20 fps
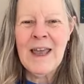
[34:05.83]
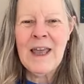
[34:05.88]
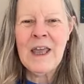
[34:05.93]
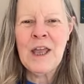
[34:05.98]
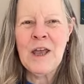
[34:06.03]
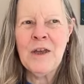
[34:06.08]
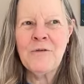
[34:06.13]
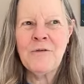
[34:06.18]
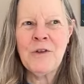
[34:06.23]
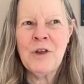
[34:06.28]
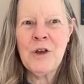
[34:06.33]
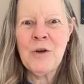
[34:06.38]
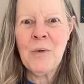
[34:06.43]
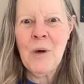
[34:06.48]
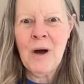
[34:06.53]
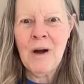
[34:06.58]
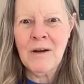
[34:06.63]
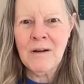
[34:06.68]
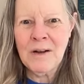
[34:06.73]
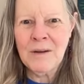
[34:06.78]
if you
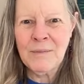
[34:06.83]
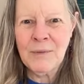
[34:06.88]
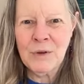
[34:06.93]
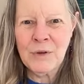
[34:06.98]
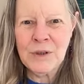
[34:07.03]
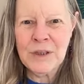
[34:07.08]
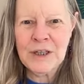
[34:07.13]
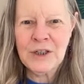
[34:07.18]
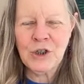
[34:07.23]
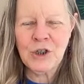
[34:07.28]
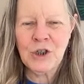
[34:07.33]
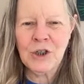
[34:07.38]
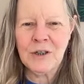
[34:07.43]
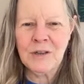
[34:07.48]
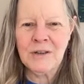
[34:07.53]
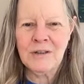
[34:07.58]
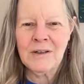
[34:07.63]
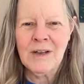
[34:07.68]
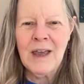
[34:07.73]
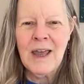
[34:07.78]
are a
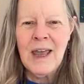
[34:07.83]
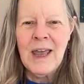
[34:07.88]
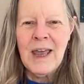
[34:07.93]
musician,